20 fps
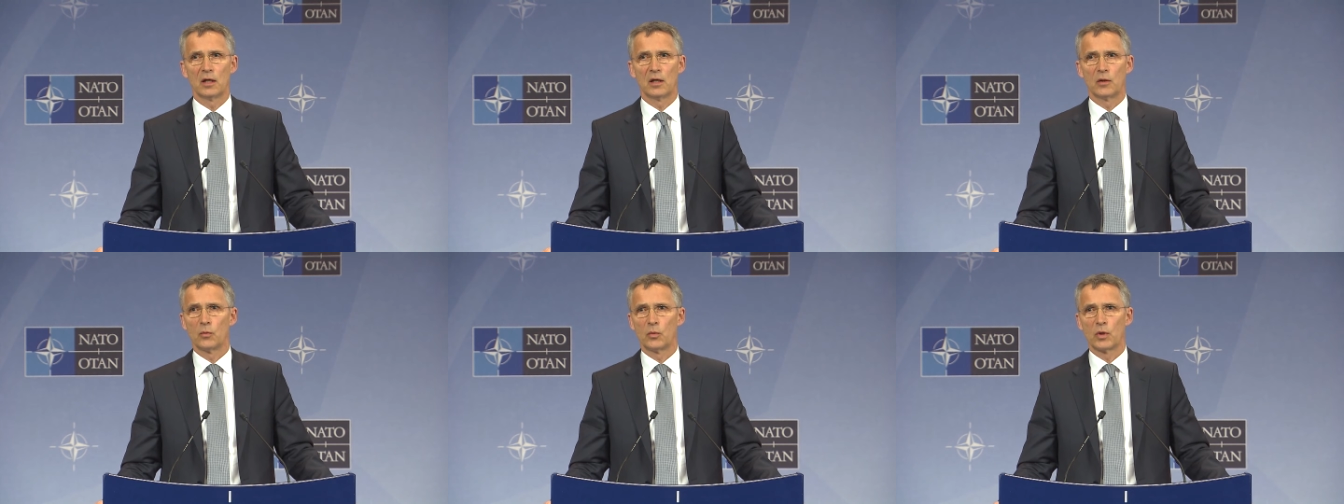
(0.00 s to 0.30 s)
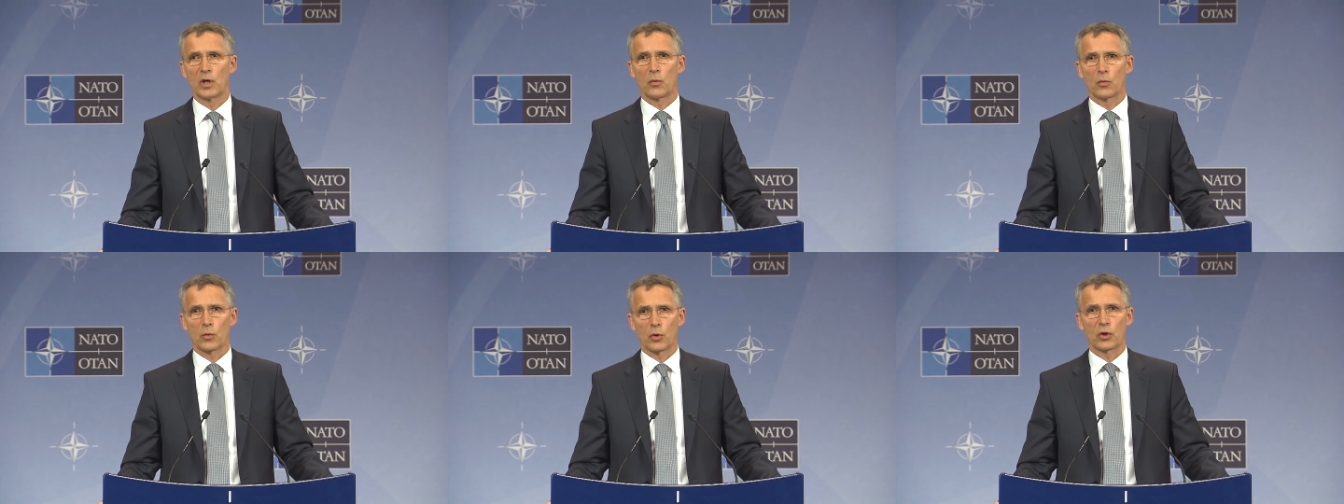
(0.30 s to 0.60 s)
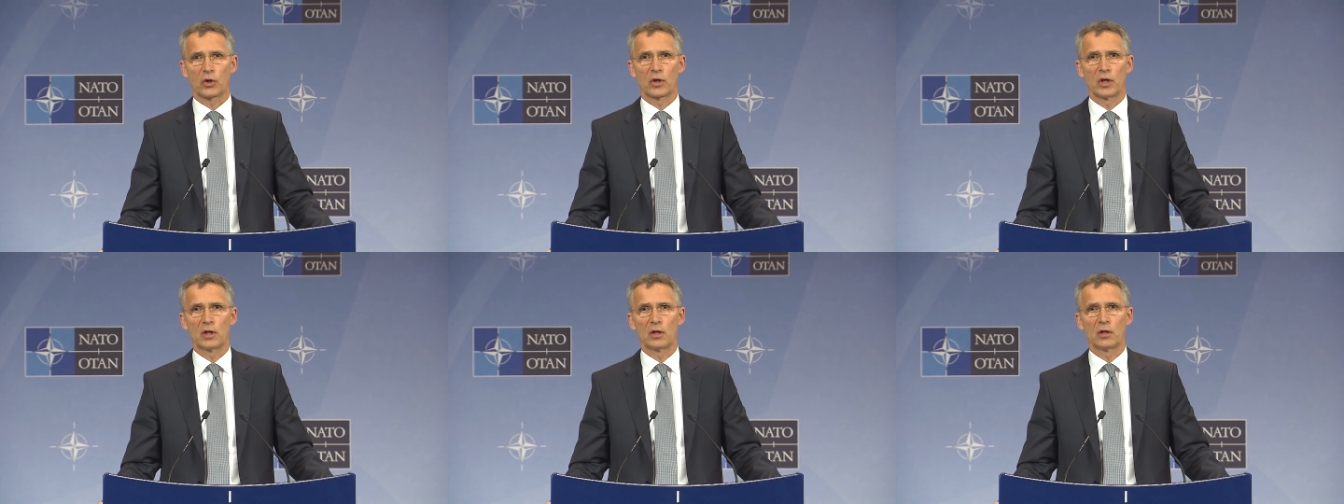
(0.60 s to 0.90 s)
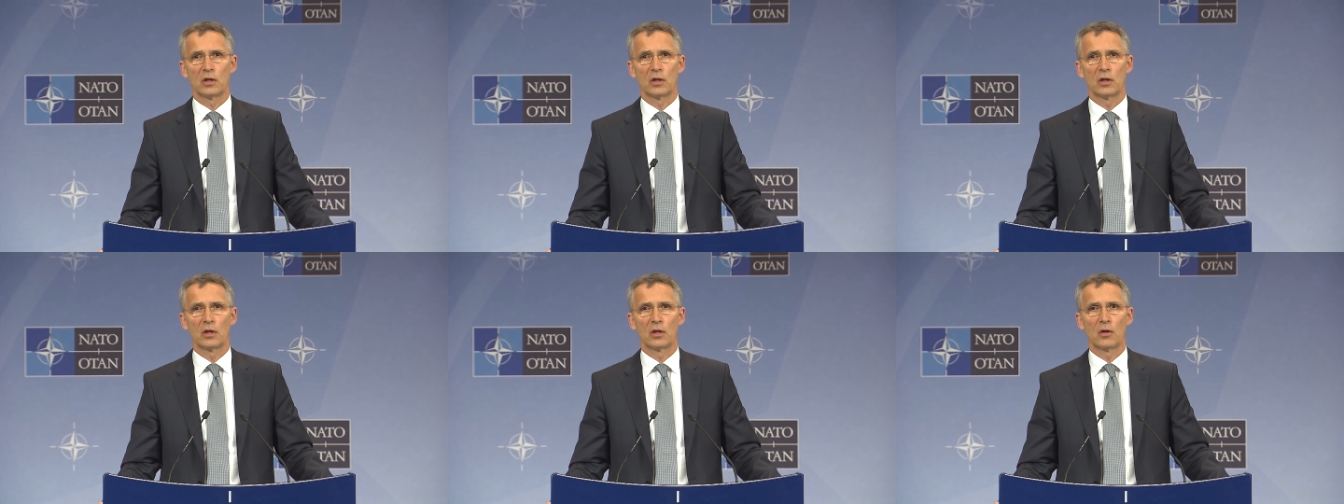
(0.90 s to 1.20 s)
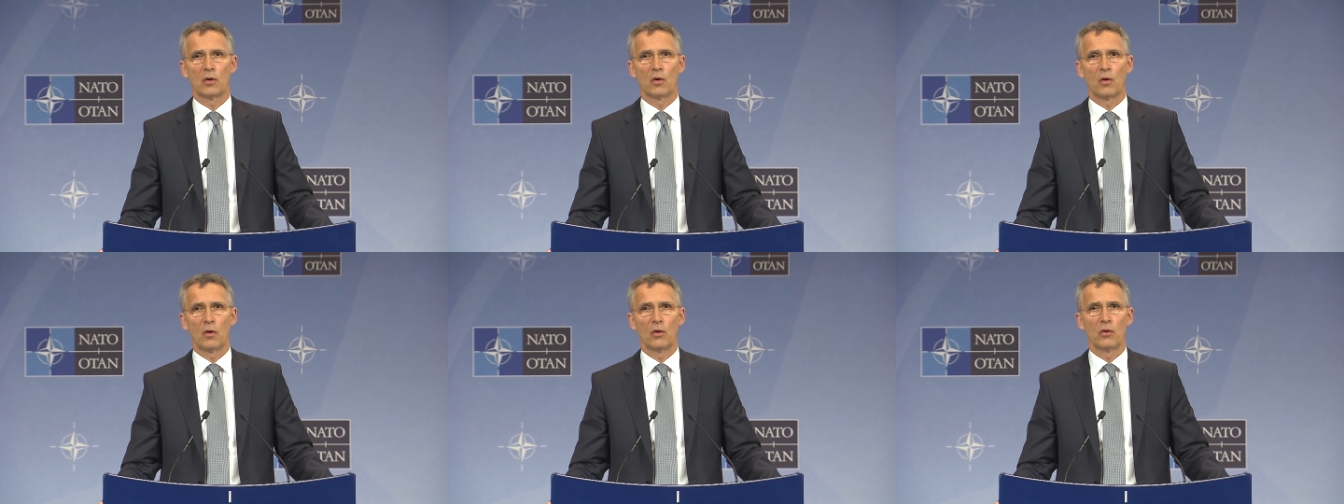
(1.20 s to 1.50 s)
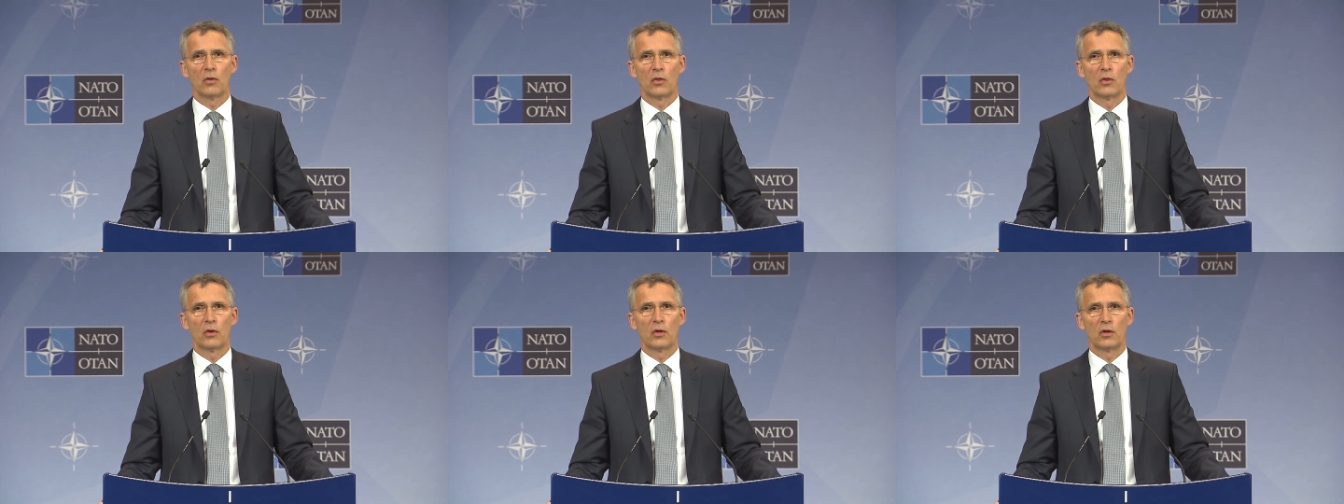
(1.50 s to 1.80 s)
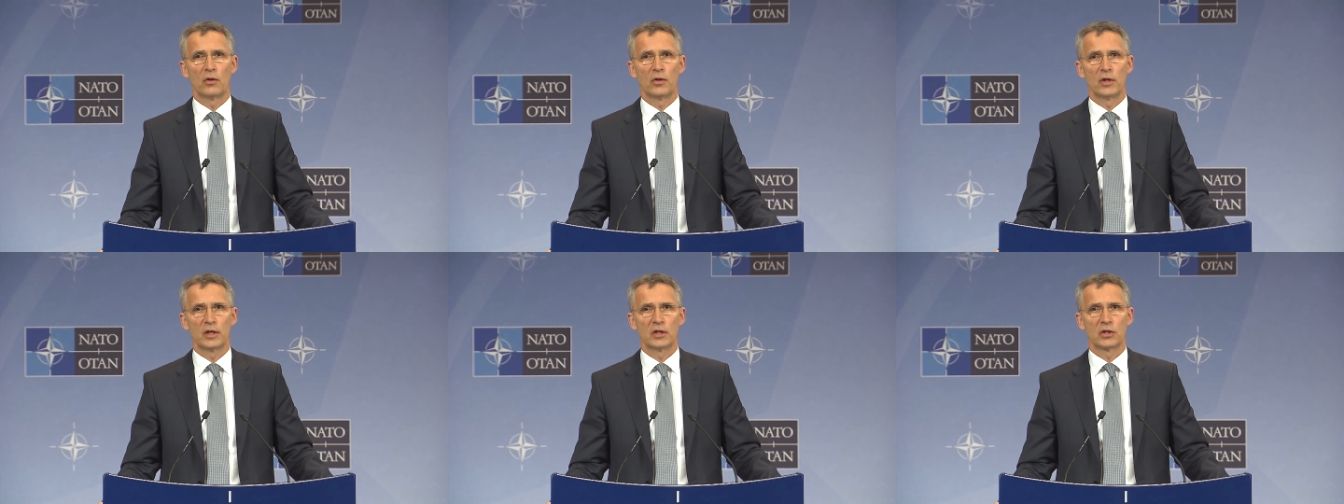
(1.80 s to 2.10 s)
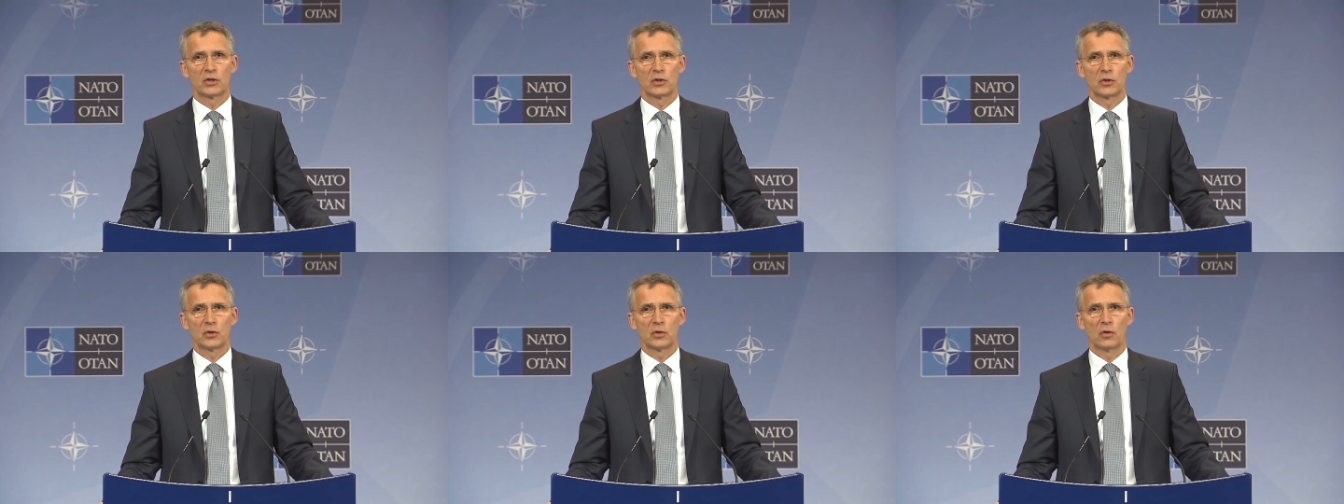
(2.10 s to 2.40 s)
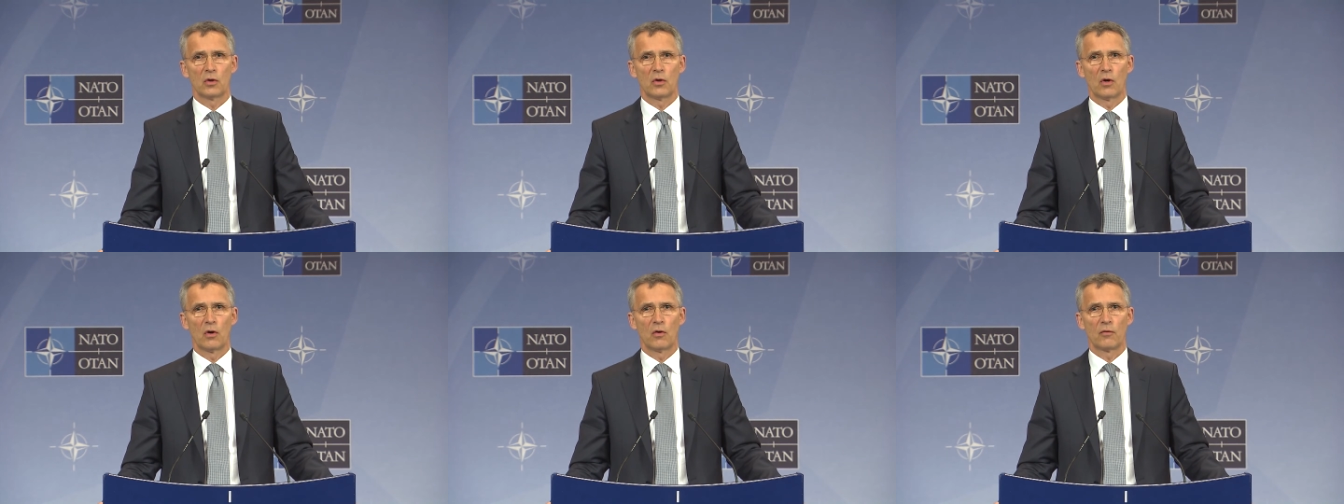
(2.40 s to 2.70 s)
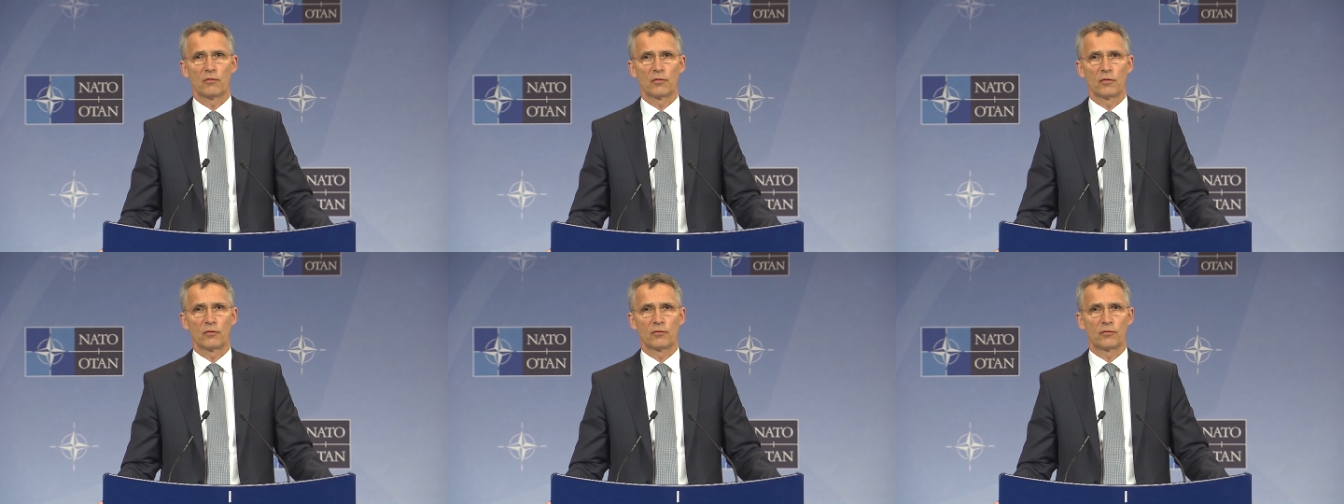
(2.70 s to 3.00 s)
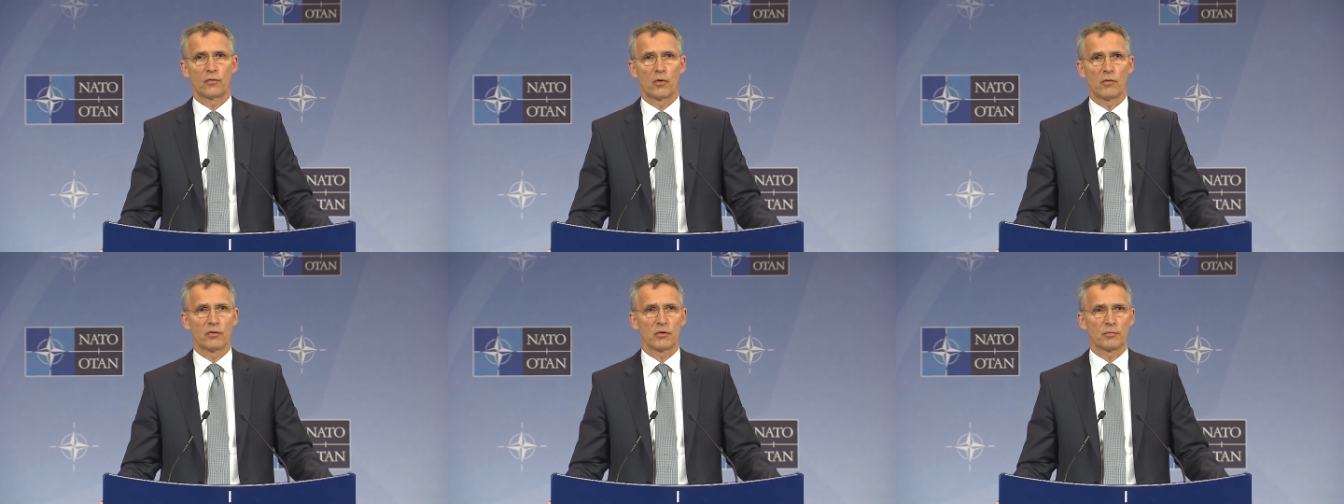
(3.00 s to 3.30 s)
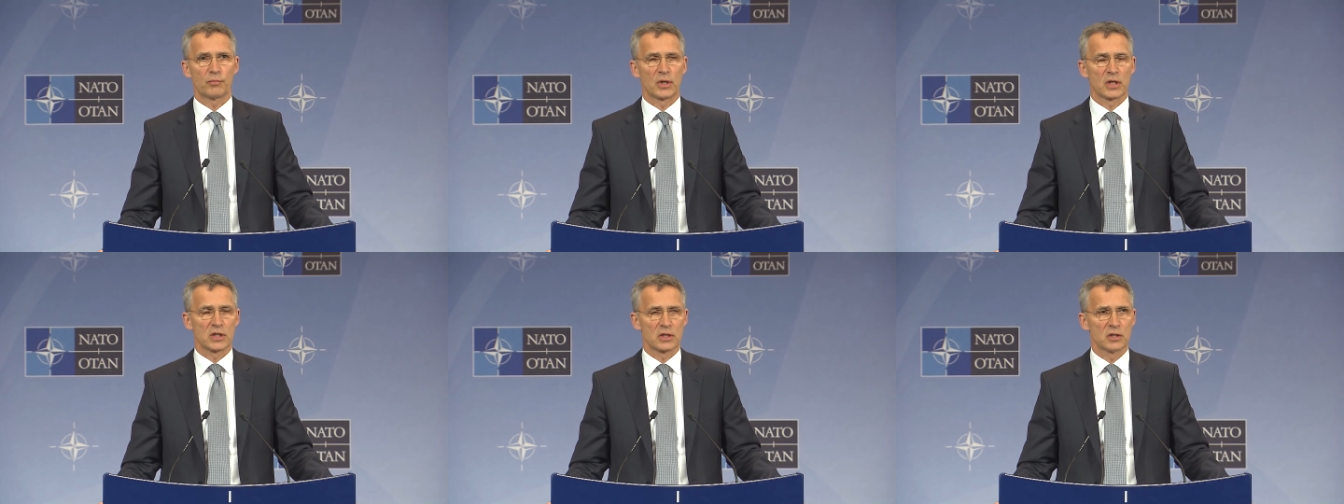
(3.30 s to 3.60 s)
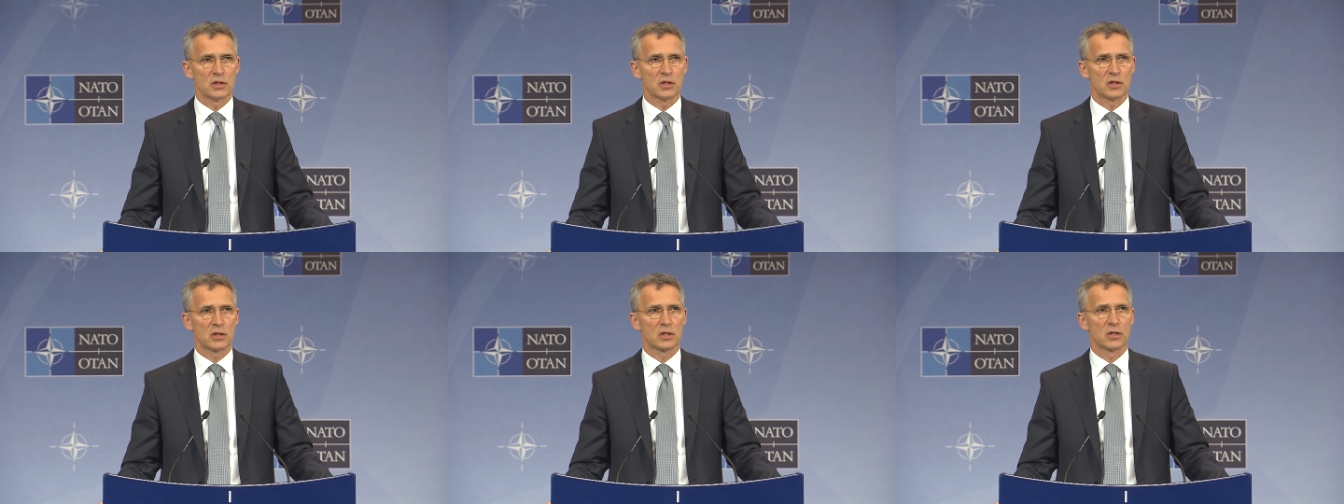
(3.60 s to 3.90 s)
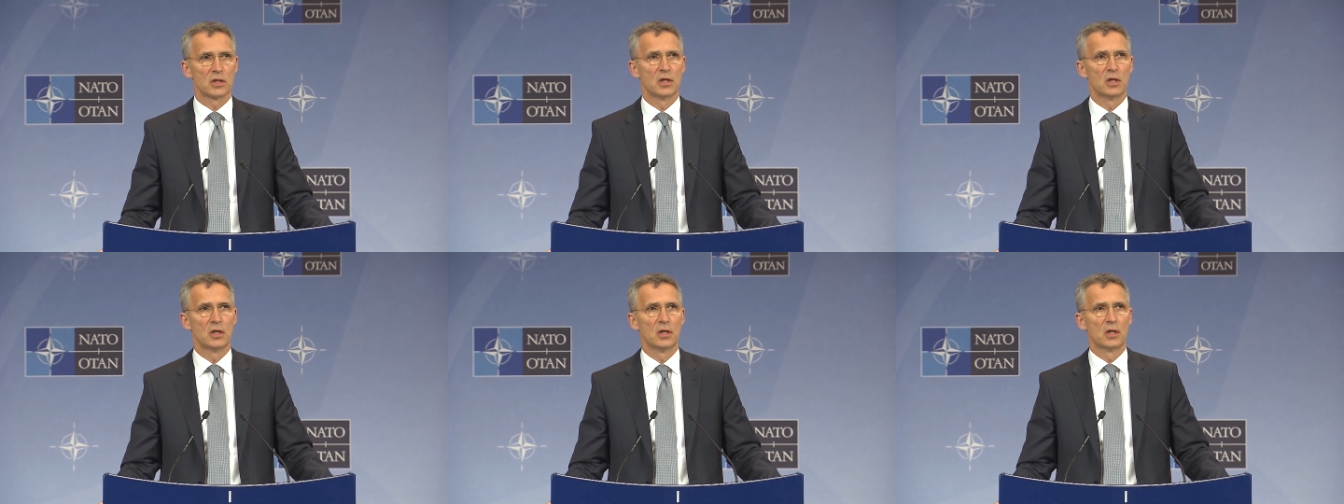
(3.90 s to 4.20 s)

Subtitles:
We are working on the issue of forward presence.